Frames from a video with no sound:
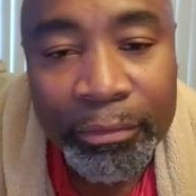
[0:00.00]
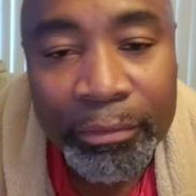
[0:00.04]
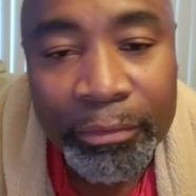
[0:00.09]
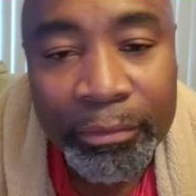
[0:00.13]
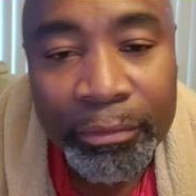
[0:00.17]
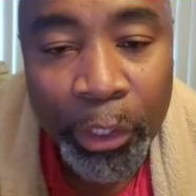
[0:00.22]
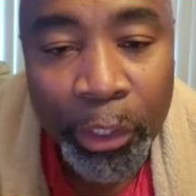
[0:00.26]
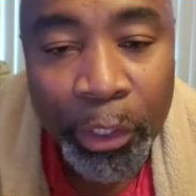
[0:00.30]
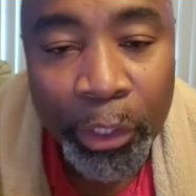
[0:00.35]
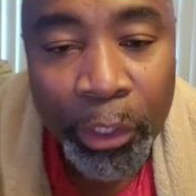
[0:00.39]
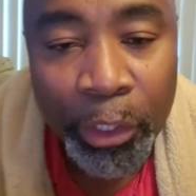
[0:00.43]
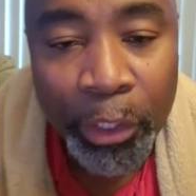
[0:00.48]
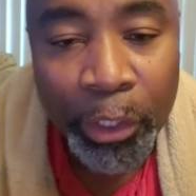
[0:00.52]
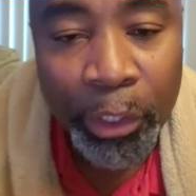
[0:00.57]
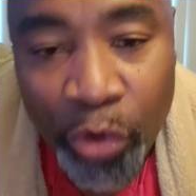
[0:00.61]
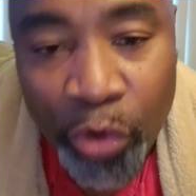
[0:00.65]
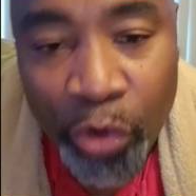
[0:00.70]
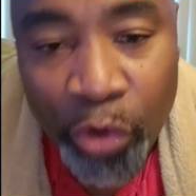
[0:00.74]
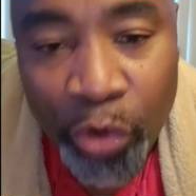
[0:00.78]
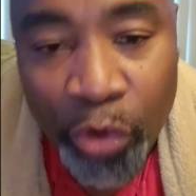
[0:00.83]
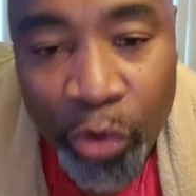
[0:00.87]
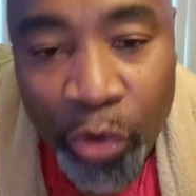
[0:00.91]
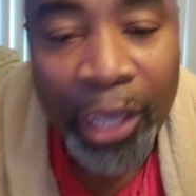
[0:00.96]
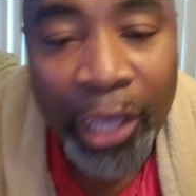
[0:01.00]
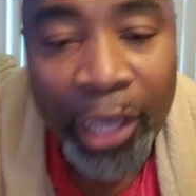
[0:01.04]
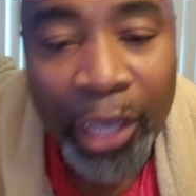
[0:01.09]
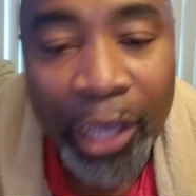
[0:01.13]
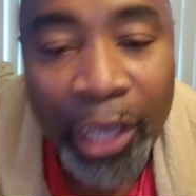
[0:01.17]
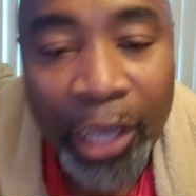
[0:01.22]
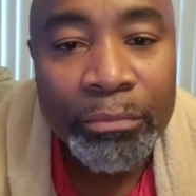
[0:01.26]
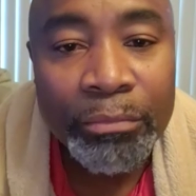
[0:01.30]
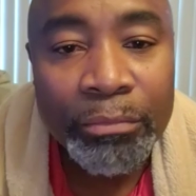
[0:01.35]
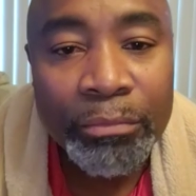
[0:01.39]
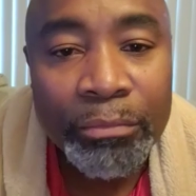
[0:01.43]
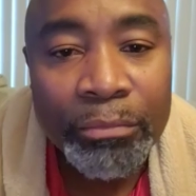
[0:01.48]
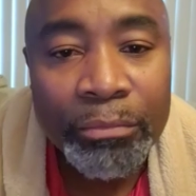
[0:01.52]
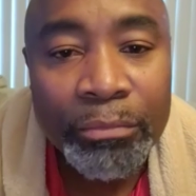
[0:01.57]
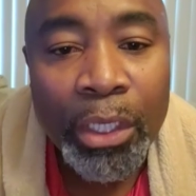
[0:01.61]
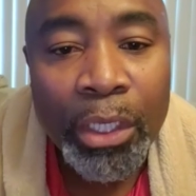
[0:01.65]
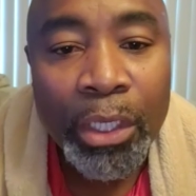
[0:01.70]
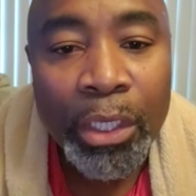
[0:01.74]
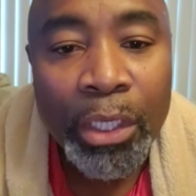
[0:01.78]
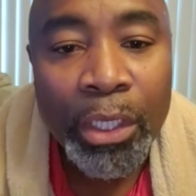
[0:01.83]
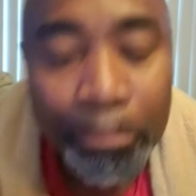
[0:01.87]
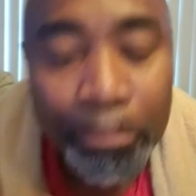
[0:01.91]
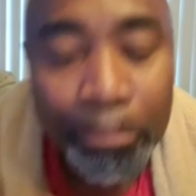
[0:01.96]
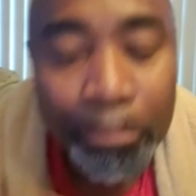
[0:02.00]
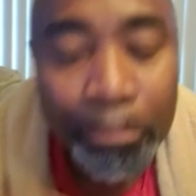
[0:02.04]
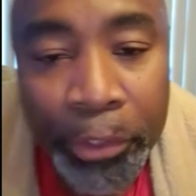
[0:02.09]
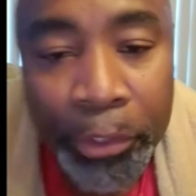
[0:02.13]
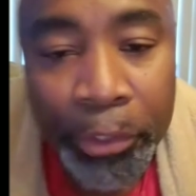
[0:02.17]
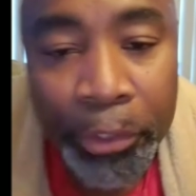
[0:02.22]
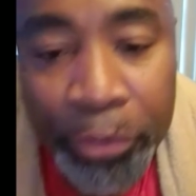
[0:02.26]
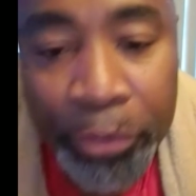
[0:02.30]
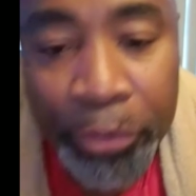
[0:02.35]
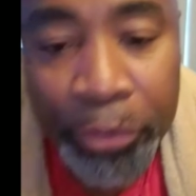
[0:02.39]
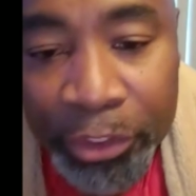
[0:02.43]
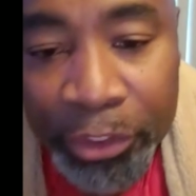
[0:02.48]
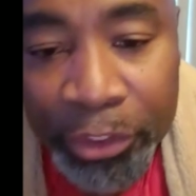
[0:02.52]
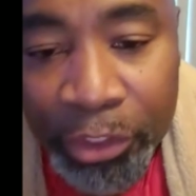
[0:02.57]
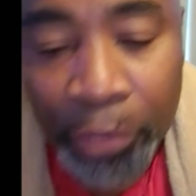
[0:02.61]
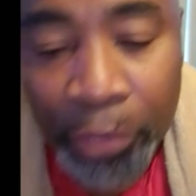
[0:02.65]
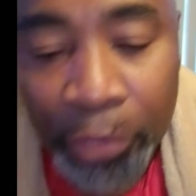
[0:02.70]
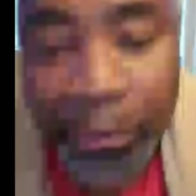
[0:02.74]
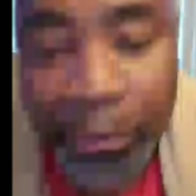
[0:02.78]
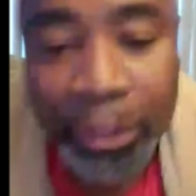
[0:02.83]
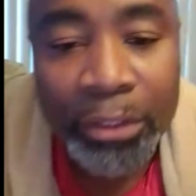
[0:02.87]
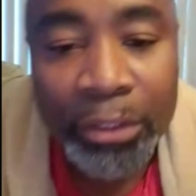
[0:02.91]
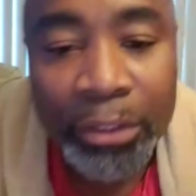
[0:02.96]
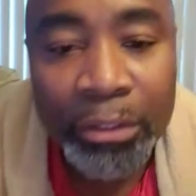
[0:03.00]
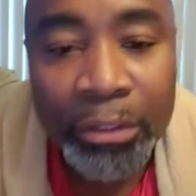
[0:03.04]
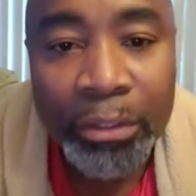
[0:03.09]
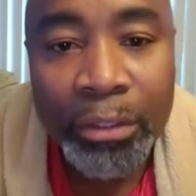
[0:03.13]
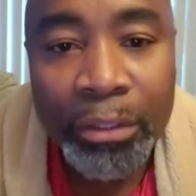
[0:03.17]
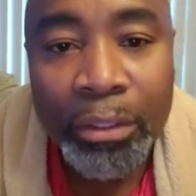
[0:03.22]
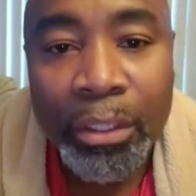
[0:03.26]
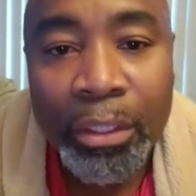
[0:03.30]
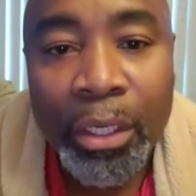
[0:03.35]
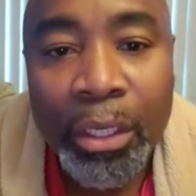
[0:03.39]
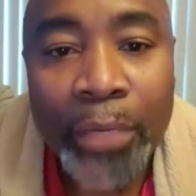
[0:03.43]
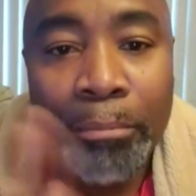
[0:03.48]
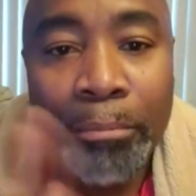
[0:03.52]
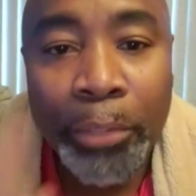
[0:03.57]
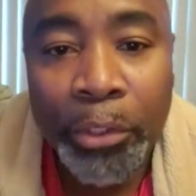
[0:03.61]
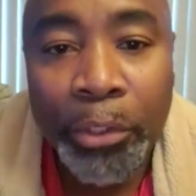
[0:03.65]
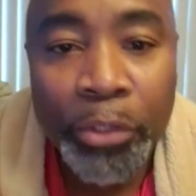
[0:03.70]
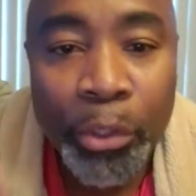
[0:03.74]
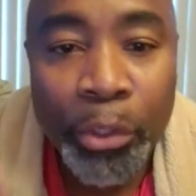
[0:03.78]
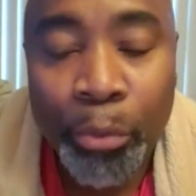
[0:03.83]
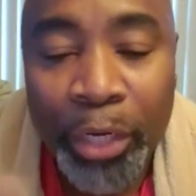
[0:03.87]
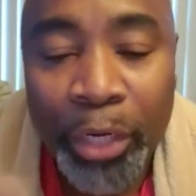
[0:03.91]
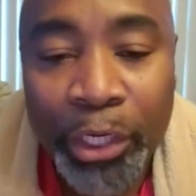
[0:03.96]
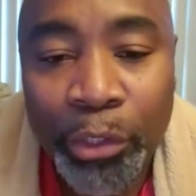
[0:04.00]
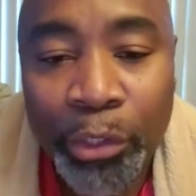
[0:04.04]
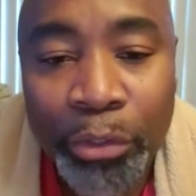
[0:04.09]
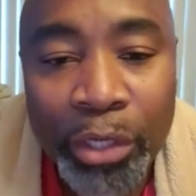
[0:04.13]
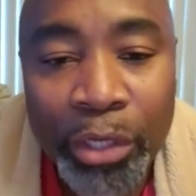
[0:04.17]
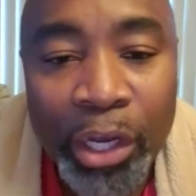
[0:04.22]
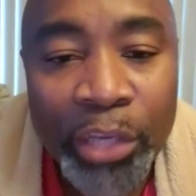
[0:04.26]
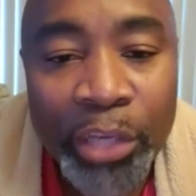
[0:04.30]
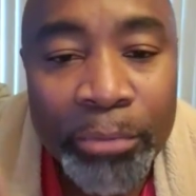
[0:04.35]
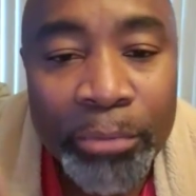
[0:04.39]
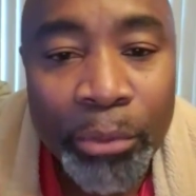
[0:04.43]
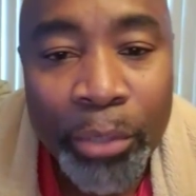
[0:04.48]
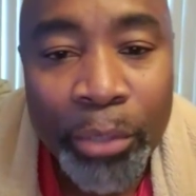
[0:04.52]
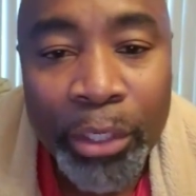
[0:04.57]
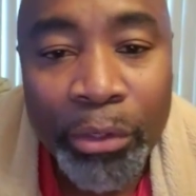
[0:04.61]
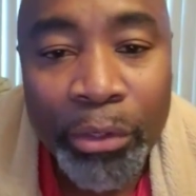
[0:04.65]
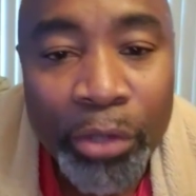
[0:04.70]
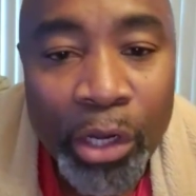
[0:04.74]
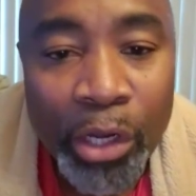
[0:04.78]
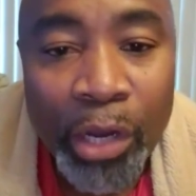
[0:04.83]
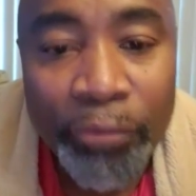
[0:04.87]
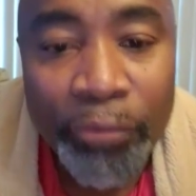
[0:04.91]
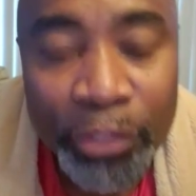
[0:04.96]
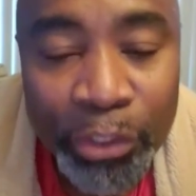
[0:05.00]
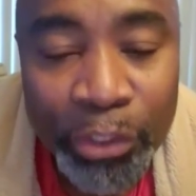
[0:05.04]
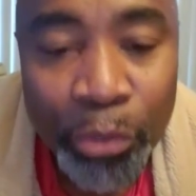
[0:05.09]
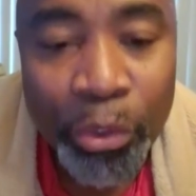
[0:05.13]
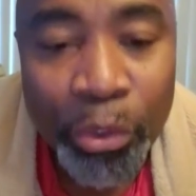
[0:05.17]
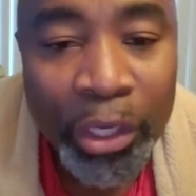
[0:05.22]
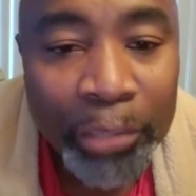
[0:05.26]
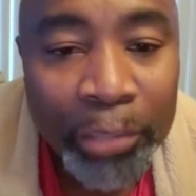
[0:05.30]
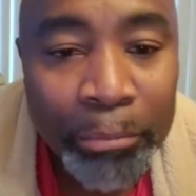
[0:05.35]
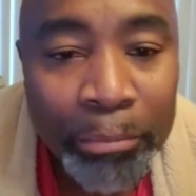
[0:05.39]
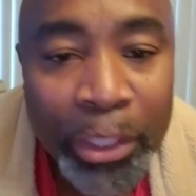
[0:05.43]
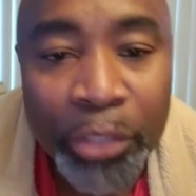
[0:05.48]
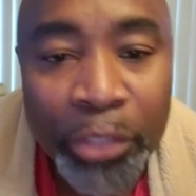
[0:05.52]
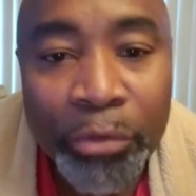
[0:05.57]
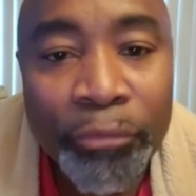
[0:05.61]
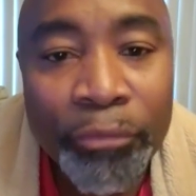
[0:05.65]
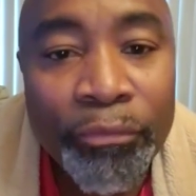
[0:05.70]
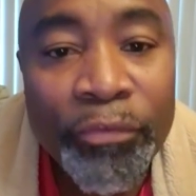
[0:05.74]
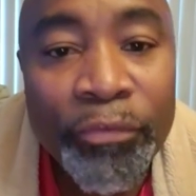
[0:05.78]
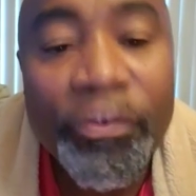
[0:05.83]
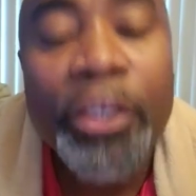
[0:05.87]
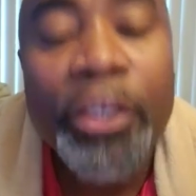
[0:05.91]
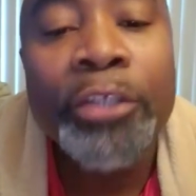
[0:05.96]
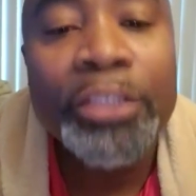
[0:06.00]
Many of you are discouraged. Many of you are waiting on God. You've been waiting on God for so long. And many of you feel as though God has hidden himself.